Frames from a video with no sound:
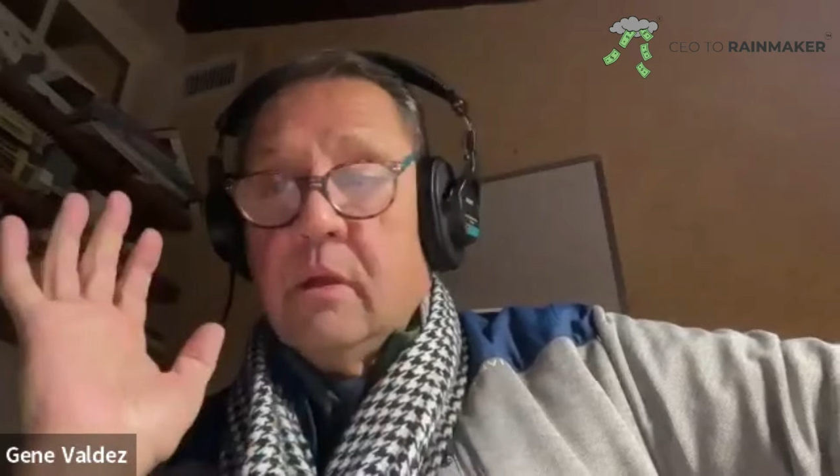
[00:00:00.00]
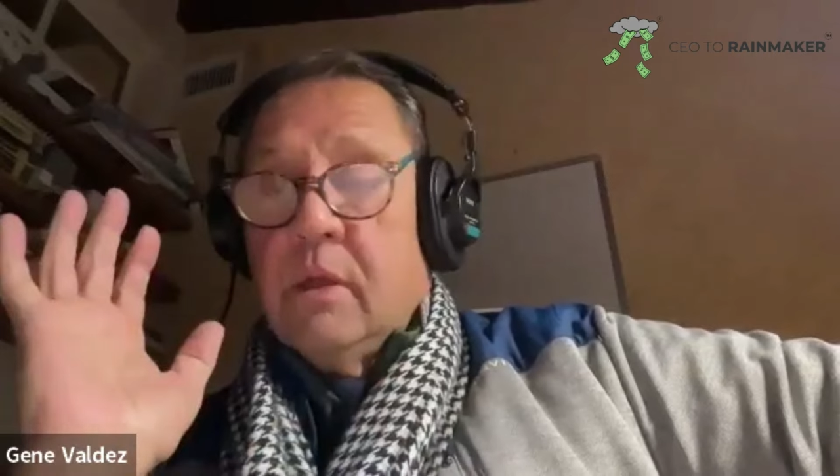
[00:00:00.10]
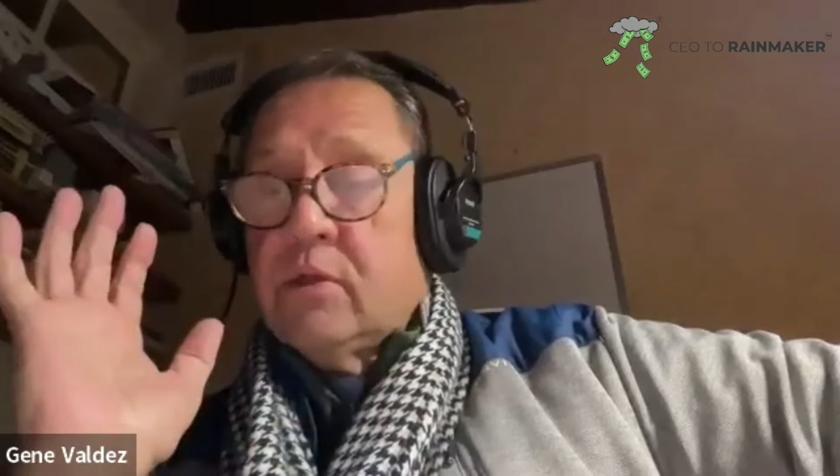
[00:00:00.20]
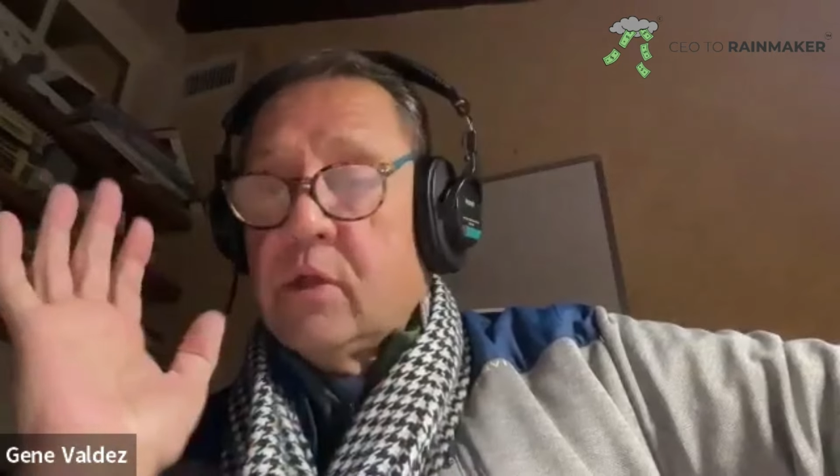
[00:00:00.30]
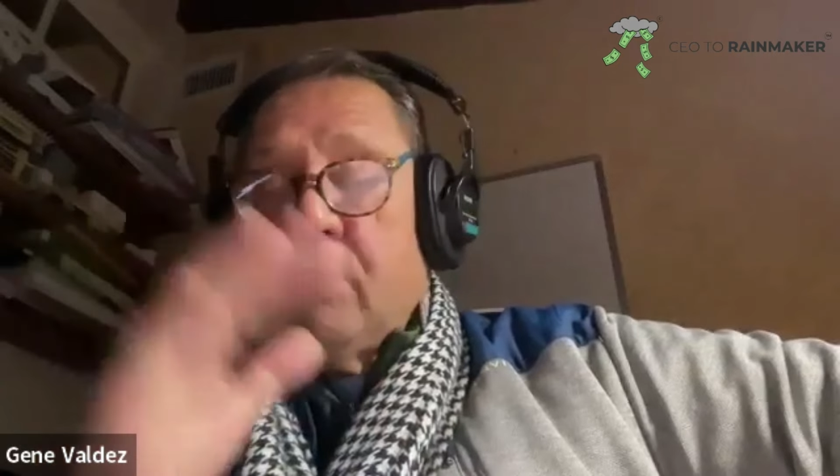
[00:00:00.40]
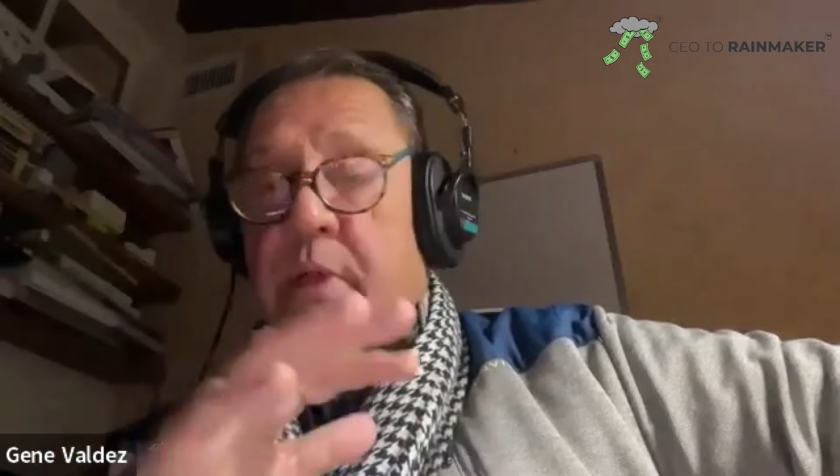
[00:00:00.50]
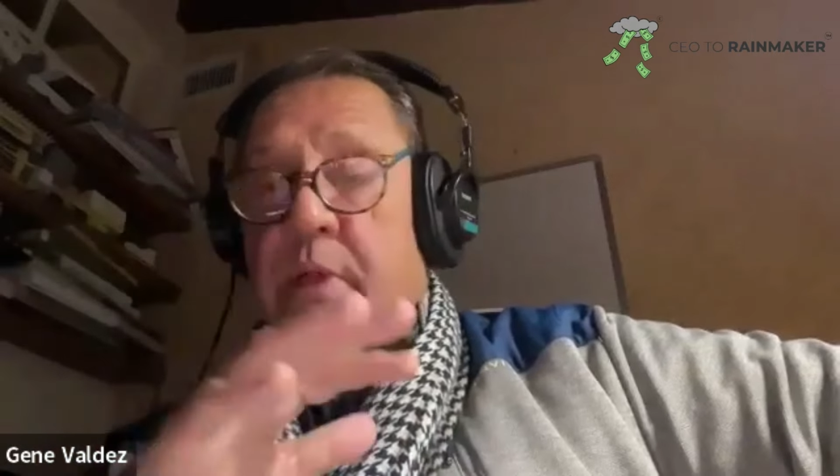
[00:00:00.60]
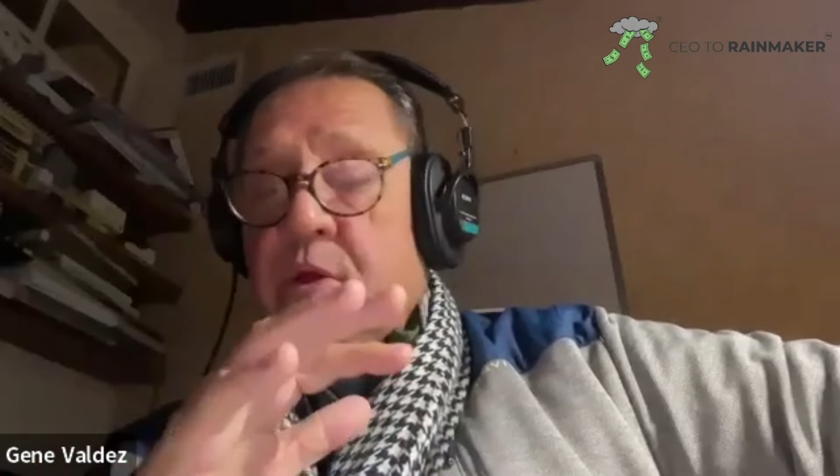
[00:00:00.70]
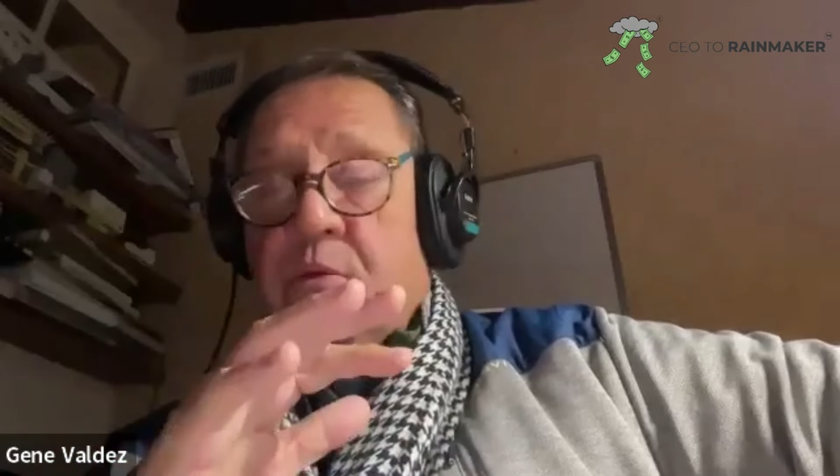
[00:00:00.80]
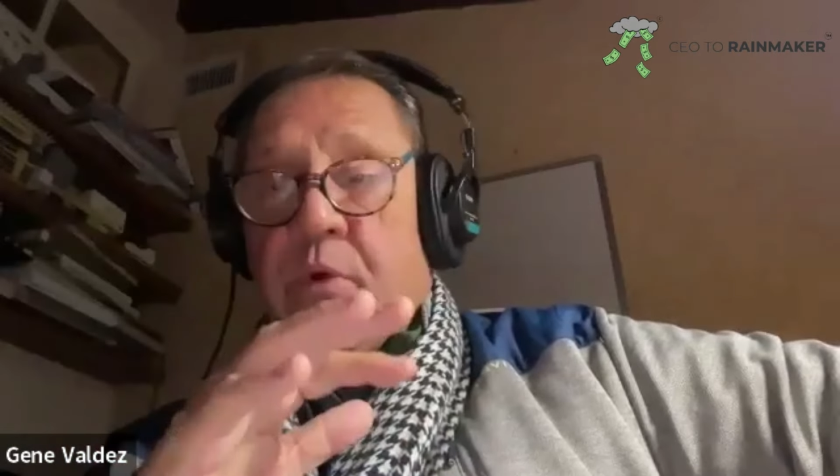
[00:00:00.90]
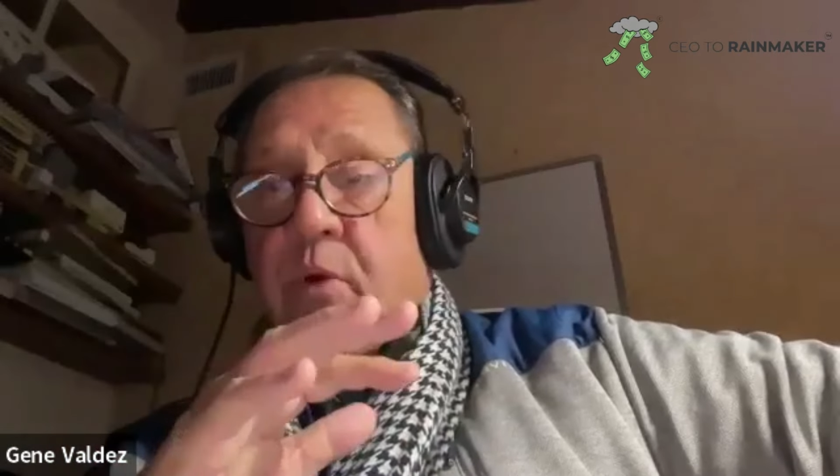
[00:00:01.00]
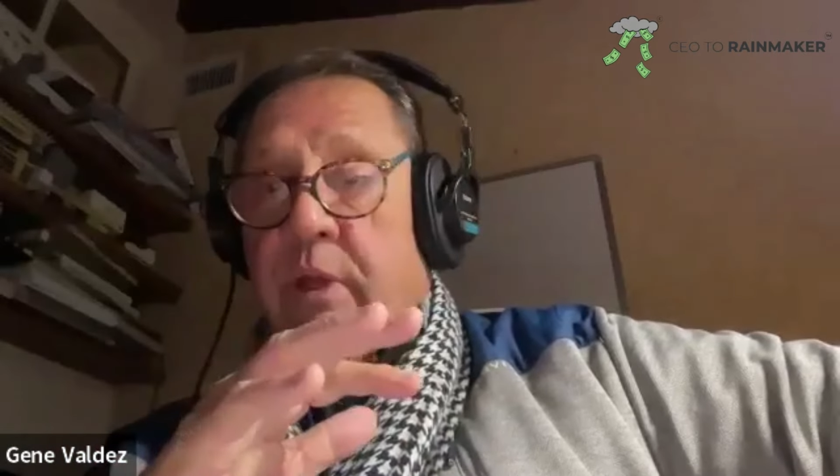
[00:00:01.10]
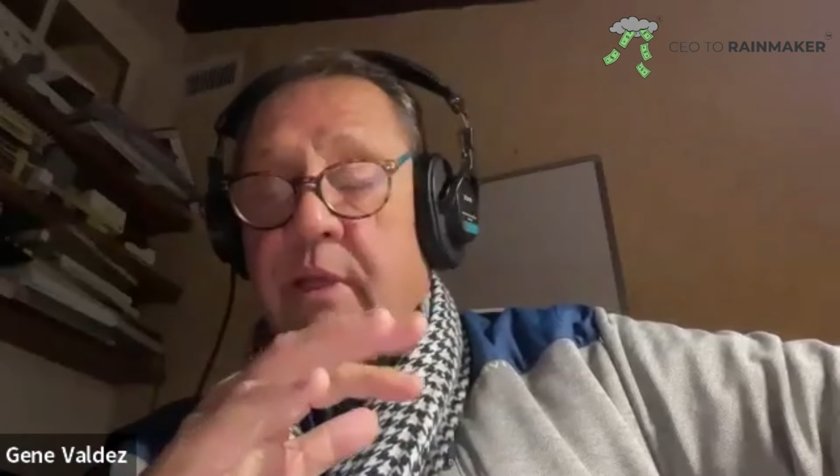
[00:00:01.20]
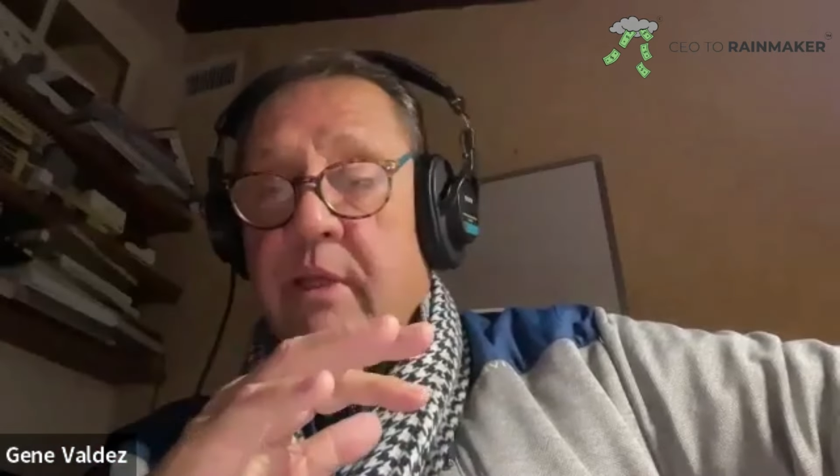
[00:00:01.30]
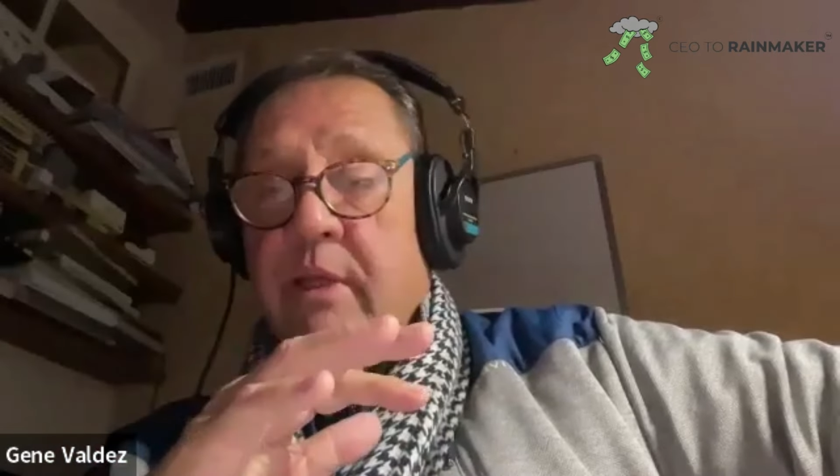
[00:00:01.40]
It's almost like they're
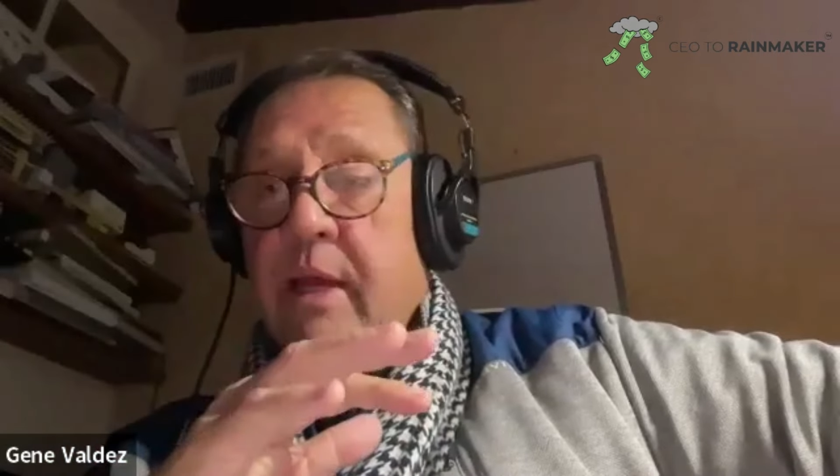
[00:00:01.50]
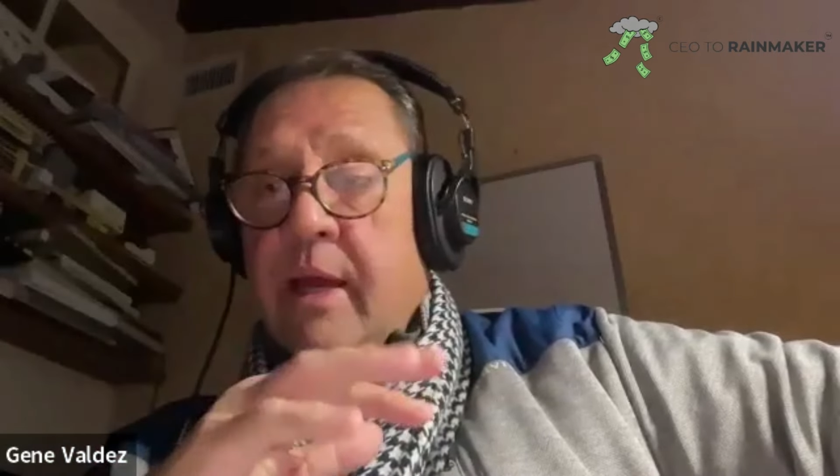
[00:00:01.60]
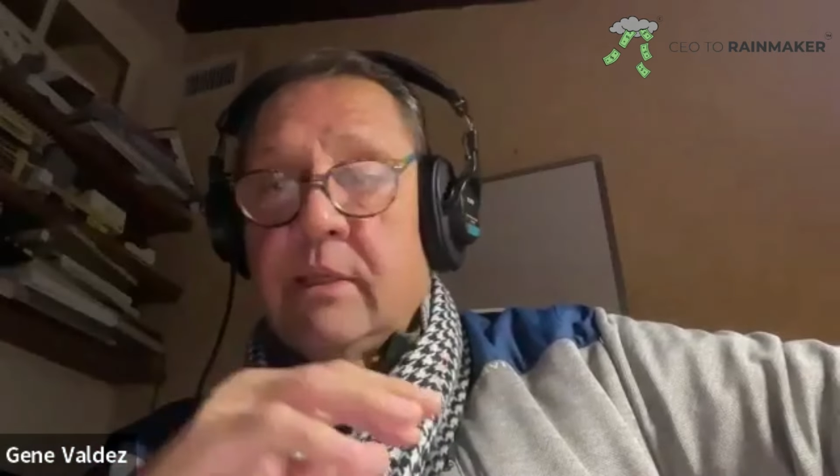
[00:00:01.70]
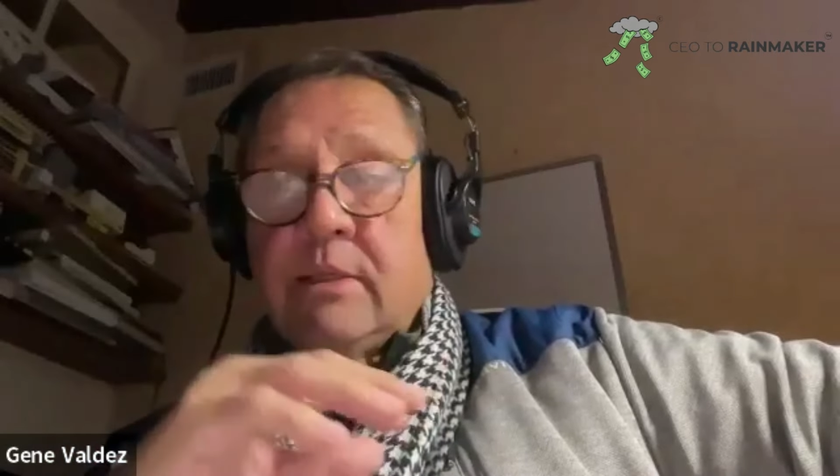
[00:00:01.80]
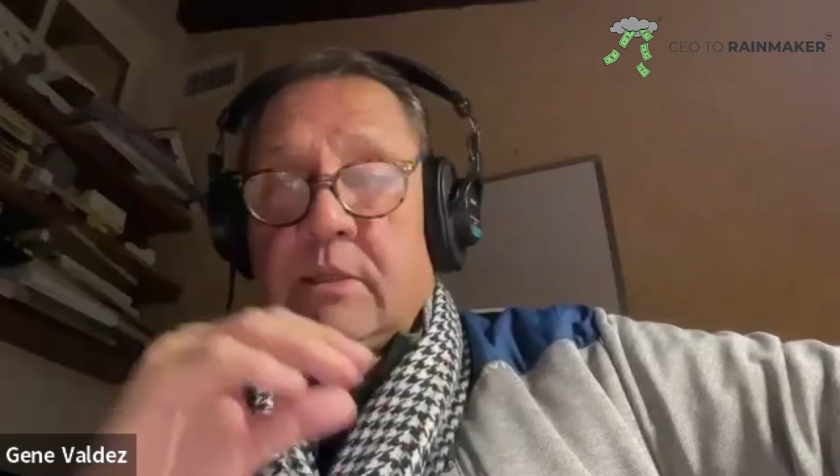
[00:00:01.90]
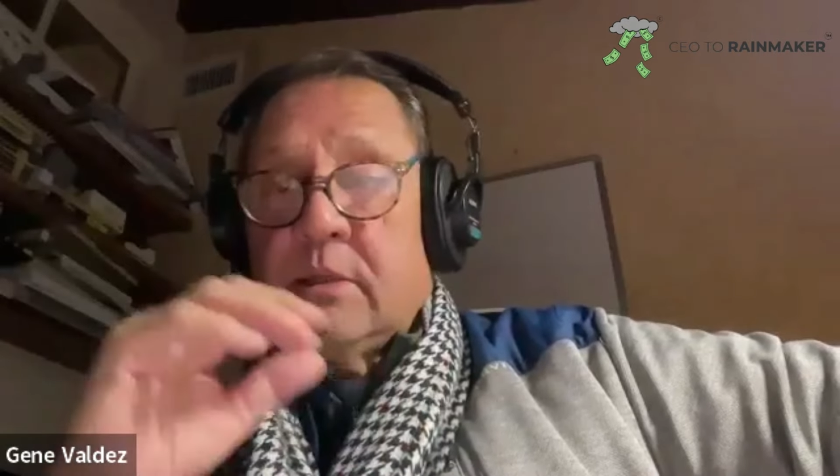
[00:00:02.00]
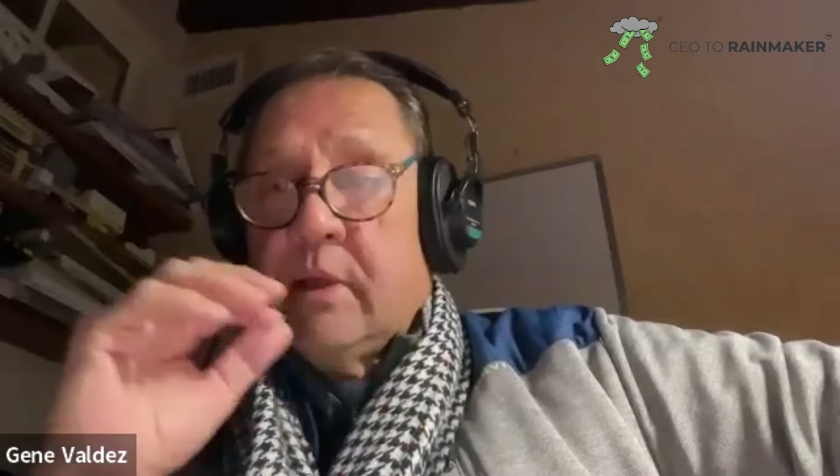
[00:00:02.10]
rolling the dice.